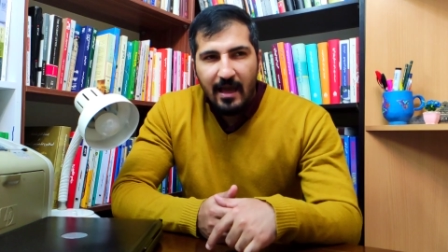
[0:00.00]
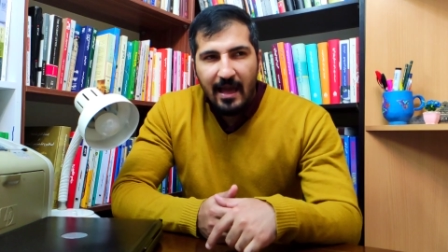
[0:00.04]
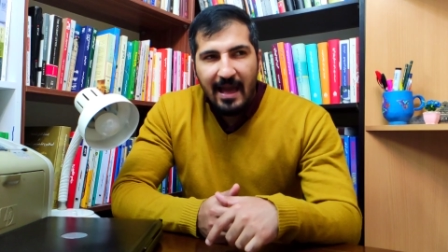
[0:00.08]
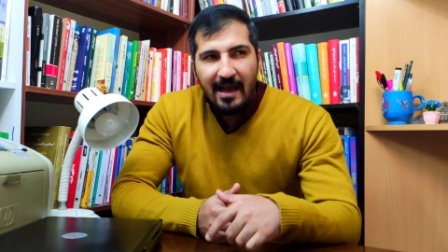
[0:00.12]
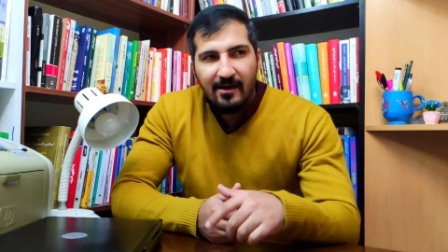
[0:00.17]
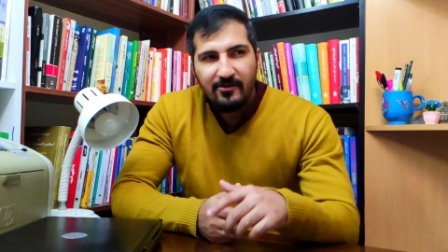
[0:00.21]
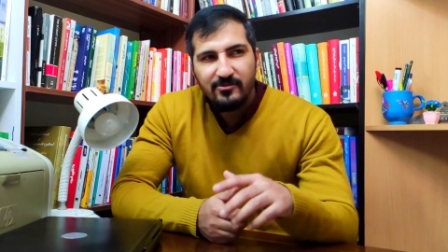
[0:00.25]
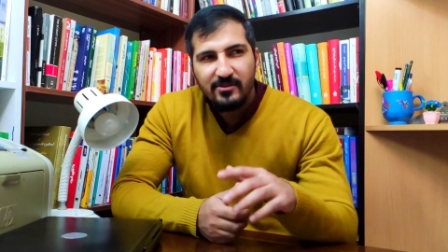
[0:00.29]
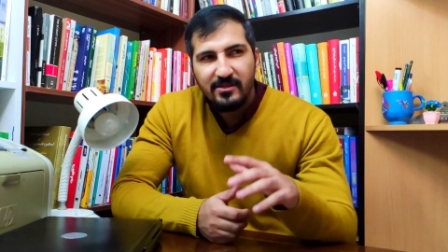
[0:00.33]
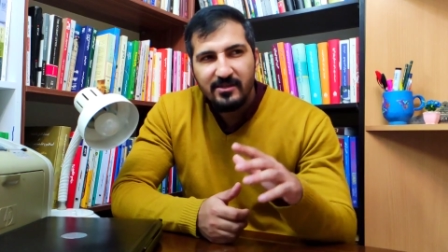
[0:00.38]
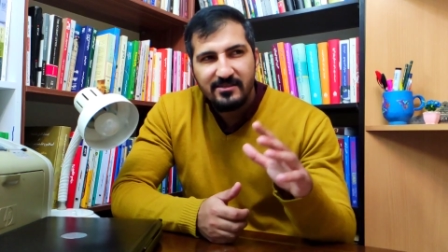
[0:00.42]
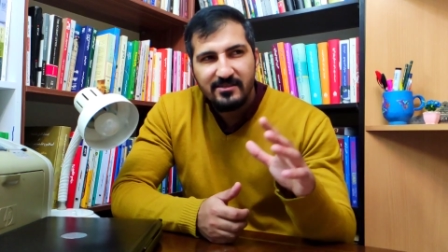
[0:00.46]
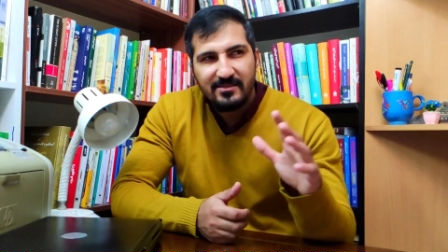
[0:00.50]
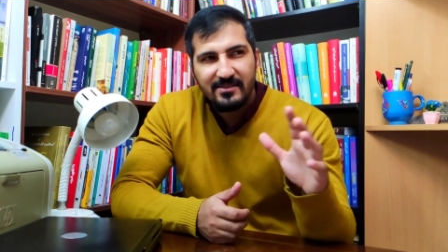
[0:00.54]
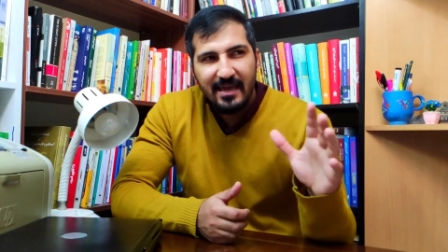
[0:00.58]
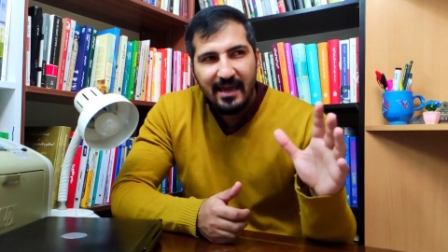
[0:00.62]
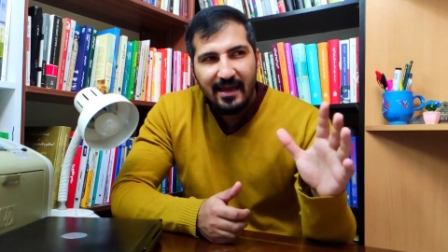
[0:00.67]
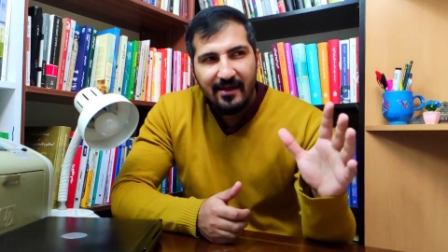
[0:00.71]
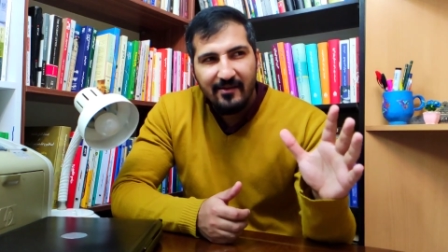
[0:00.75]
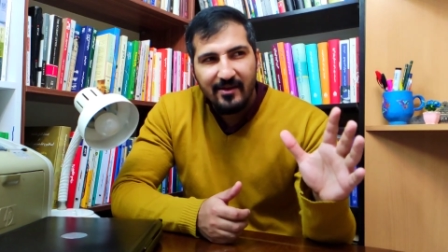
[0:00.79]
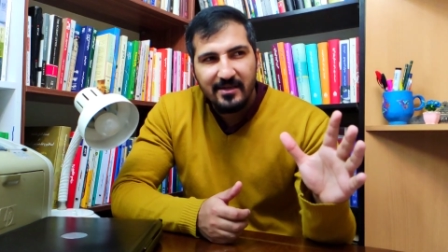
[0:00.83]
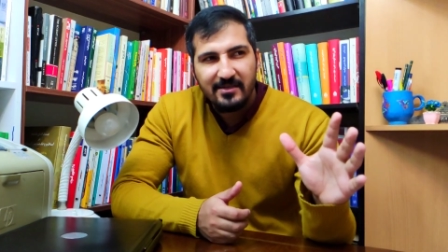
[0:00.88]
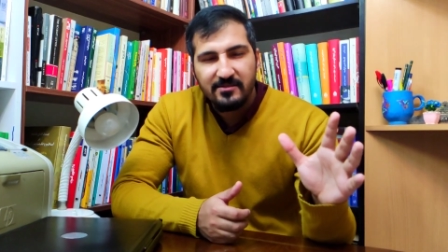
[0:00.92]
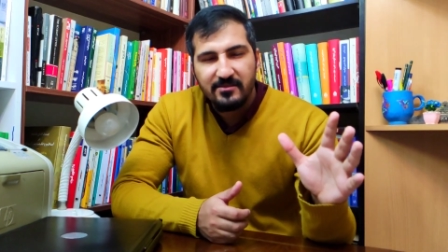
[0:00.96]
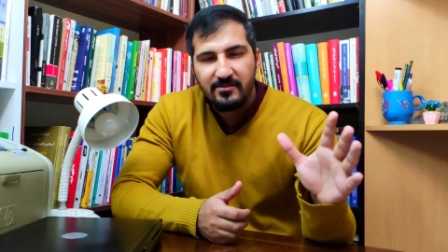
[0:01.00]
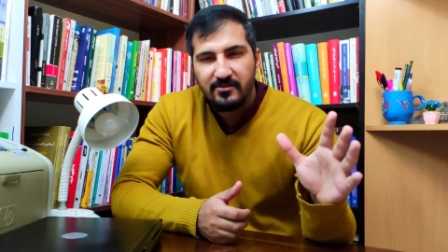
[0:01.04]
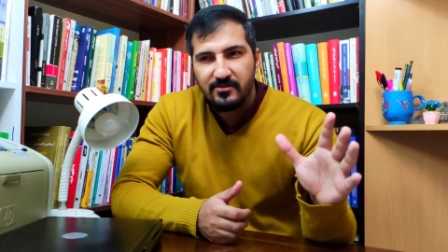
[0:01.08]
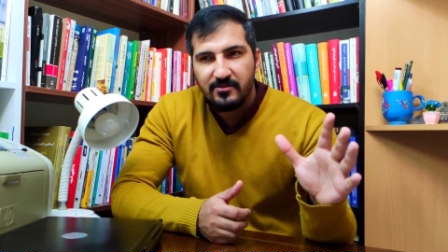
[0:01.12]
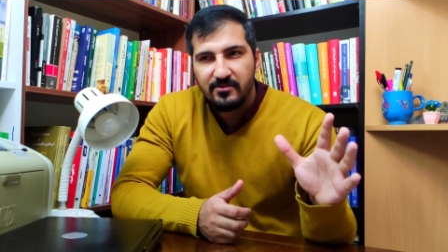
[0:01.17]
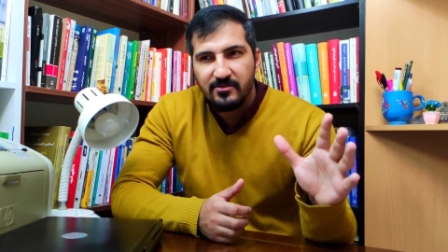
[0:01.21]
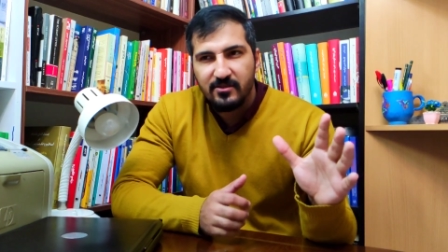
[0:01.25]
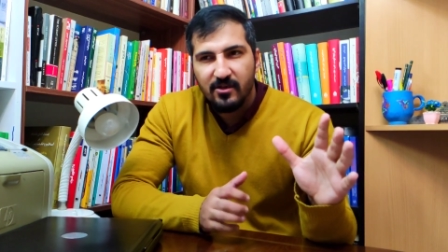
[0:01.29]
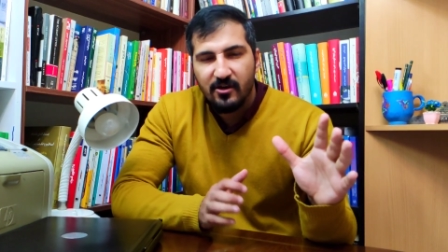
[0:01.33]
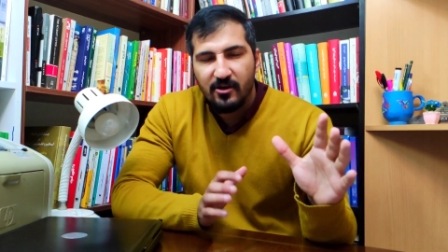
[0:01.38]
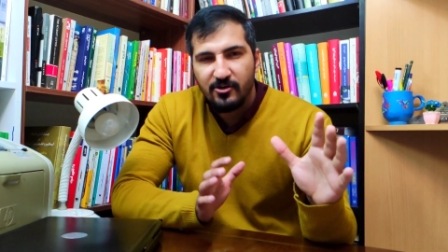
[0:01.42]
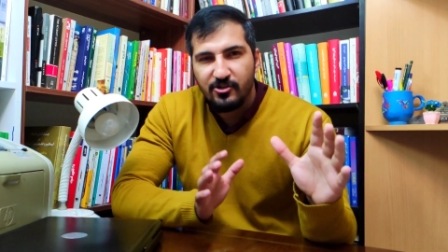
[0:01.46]
How these
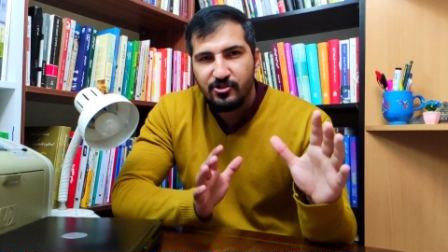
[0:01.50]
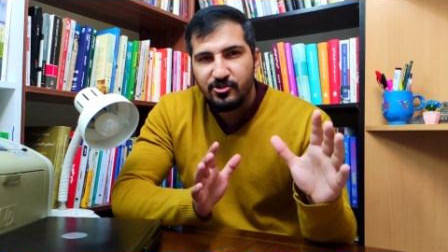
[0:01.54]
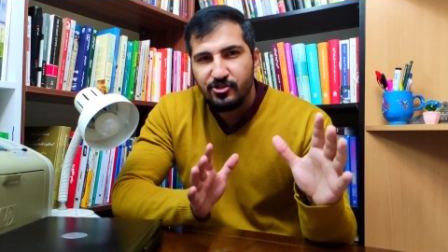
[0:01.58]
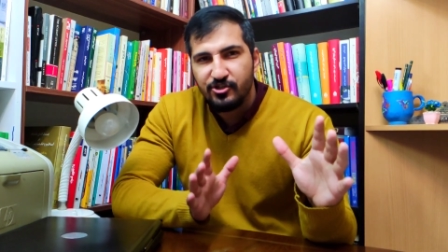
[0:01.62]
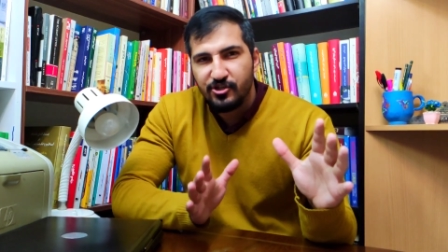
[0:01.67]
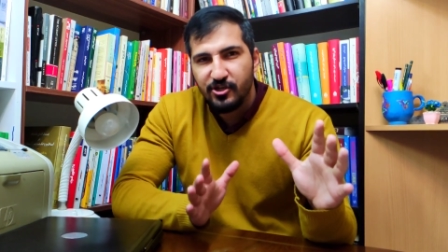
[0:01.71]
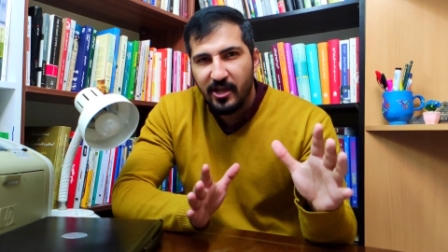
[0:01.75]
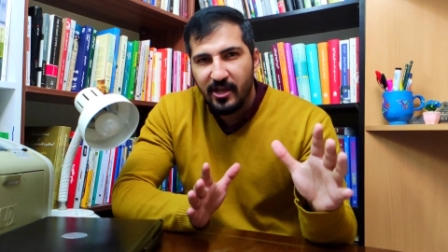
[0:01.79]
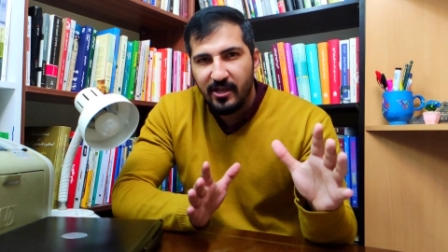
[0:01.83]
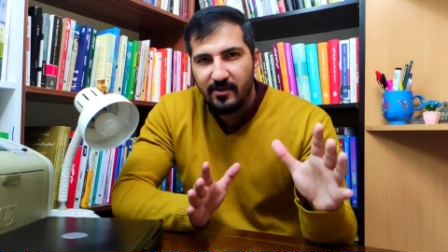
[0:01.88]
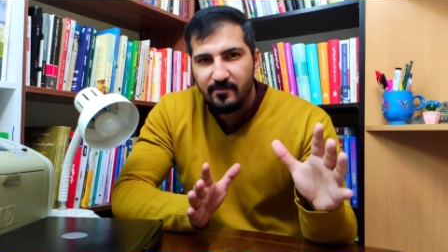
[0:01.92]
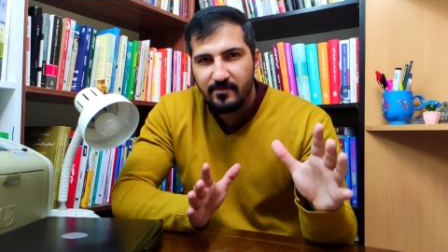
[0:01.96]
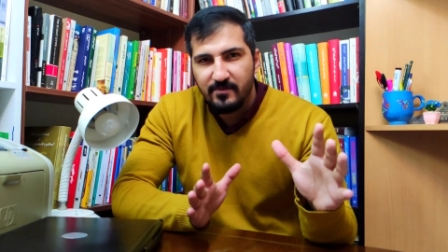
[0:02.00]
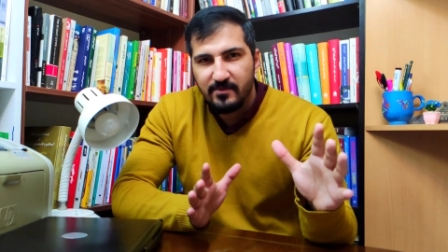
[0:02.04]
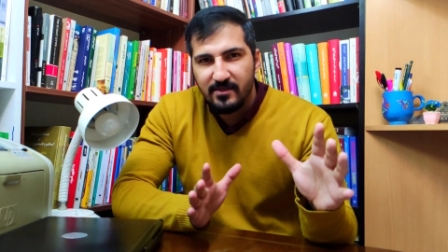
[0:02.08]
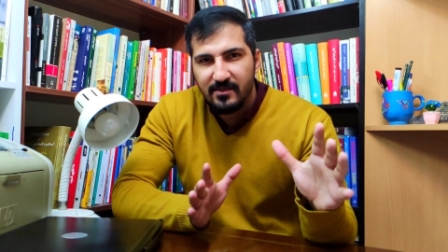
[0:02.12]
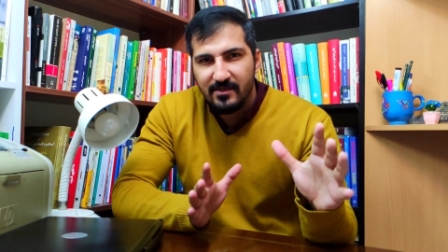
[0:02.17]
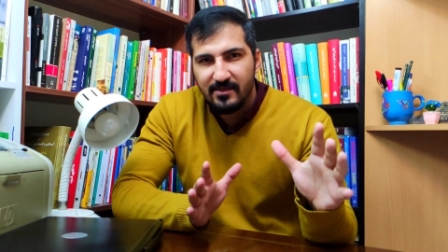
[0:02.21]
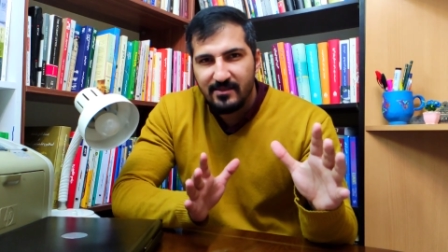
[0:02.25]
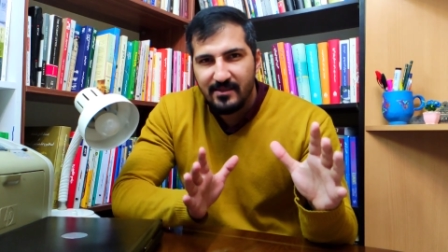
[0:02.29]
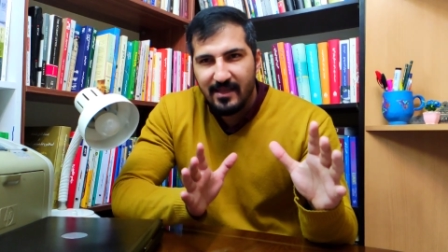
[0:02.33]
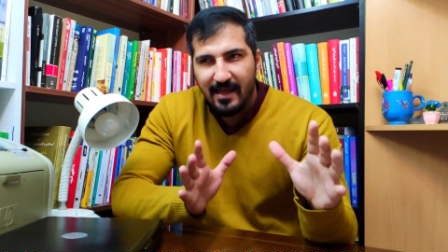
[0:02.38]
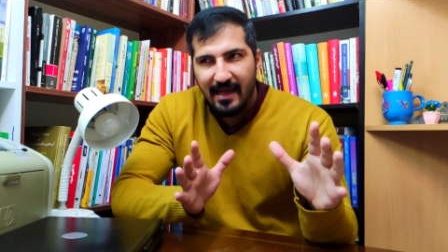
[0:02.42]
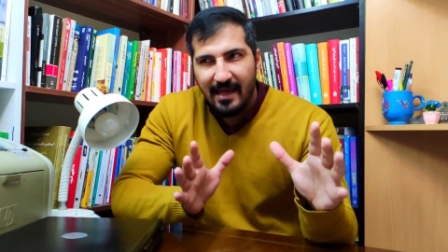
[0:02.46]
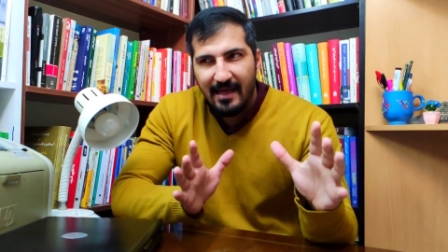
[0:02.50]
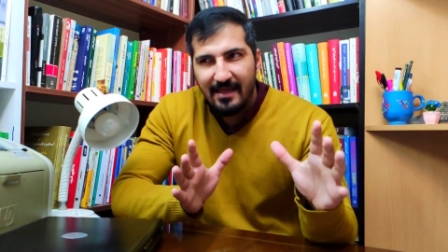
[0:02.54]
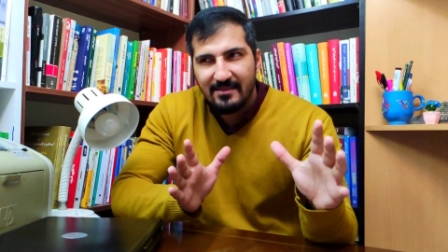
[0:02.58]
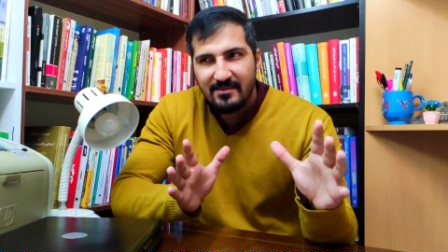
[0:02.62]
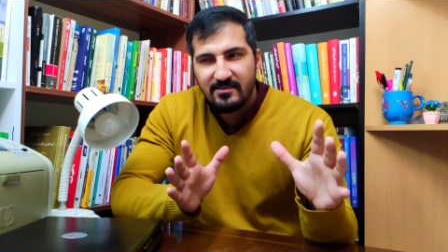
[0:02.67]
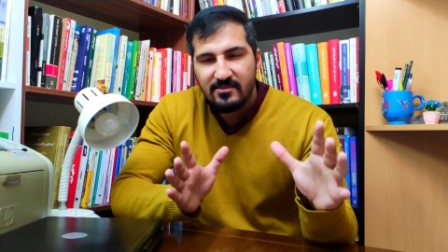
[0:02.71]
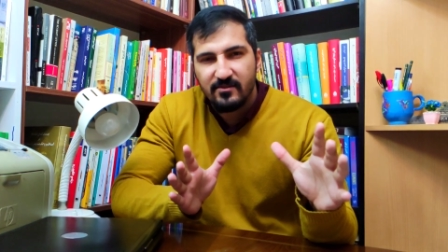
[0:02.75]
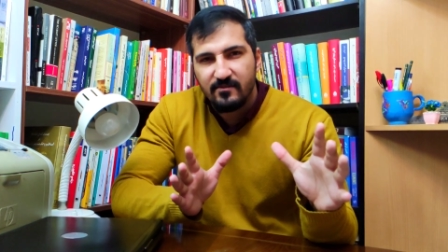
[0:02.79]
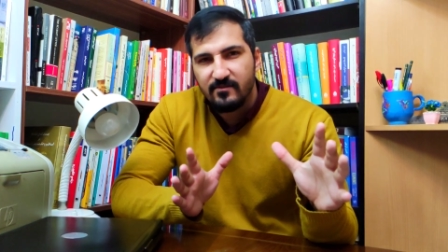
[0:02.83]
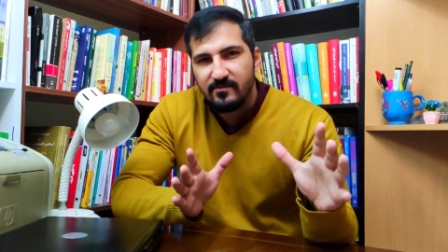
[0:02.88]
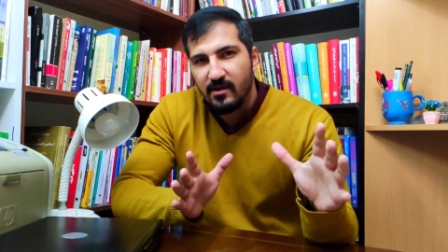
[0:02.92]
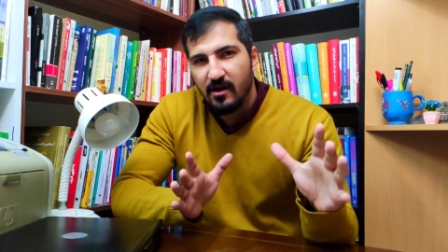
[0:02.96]
characters are shaped in the
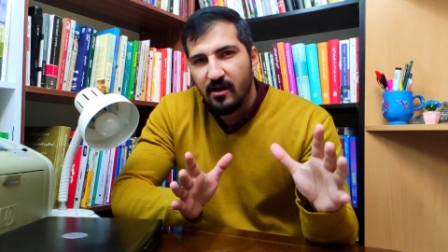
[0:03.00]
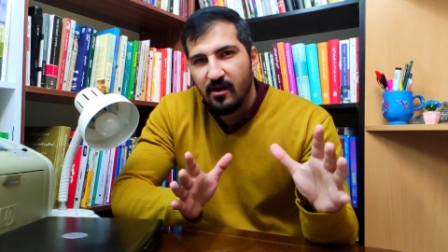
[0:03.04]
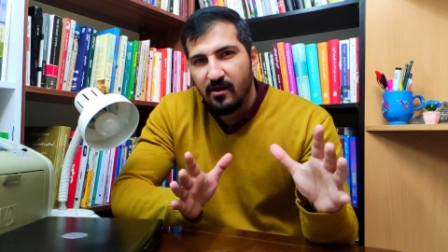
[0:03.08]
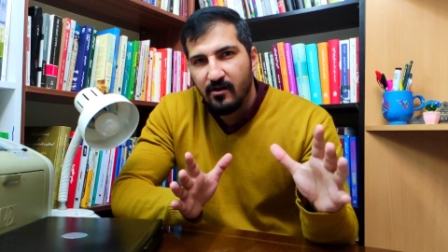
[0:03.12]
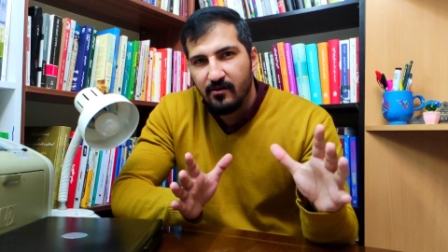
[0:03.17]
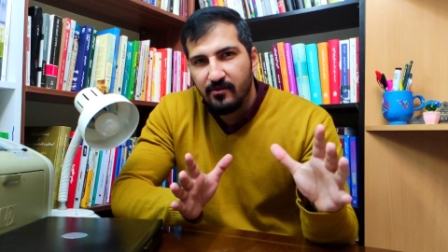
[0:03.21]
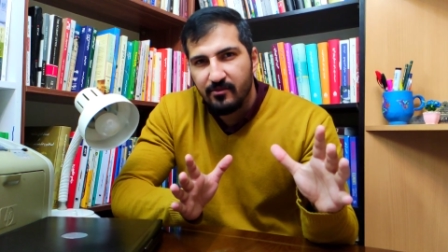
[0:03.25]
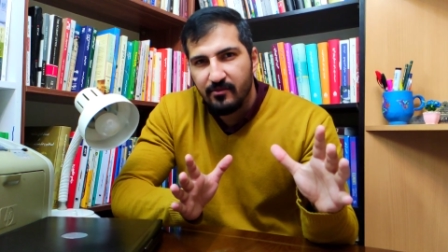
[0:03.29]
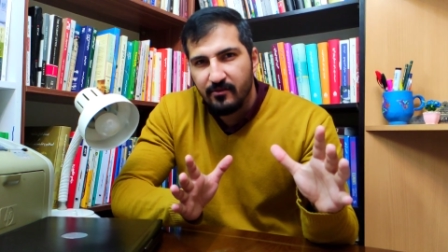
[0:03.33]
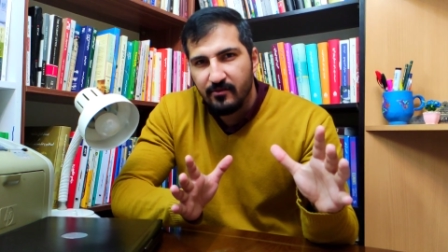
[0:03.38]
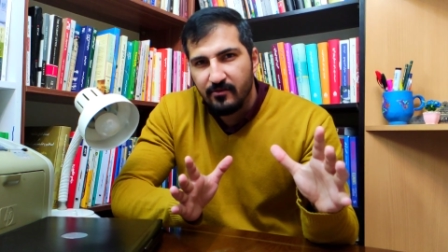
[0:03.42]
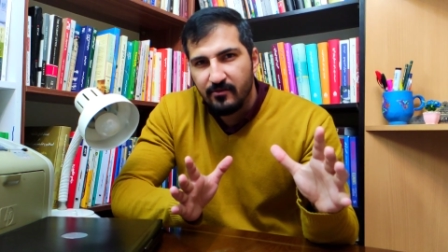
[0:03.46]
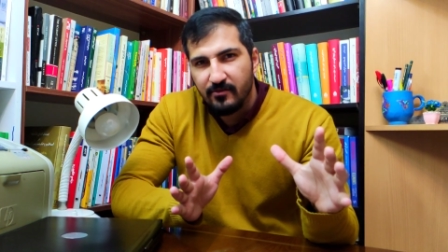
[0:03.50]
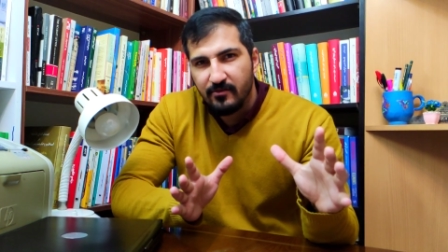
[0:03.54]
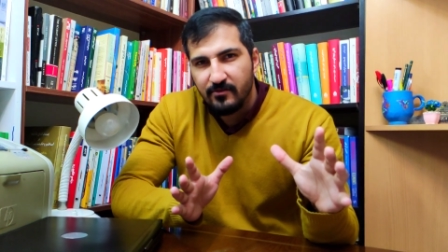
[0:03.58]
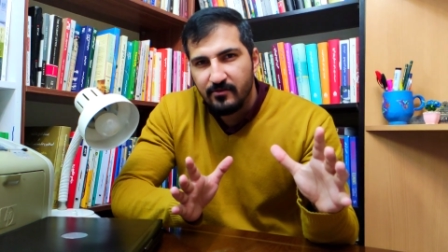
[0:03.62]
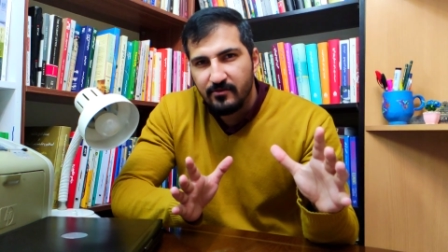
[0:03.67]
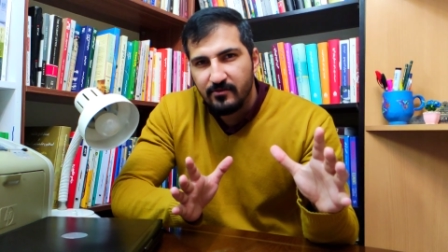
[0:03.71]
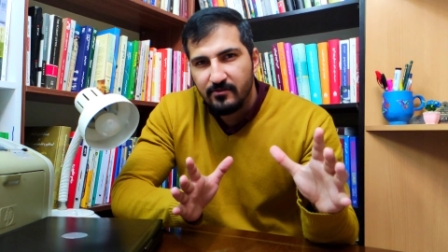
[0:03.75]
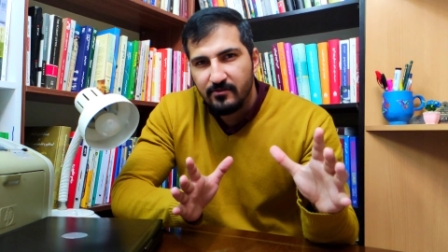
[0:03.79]
hands of the author.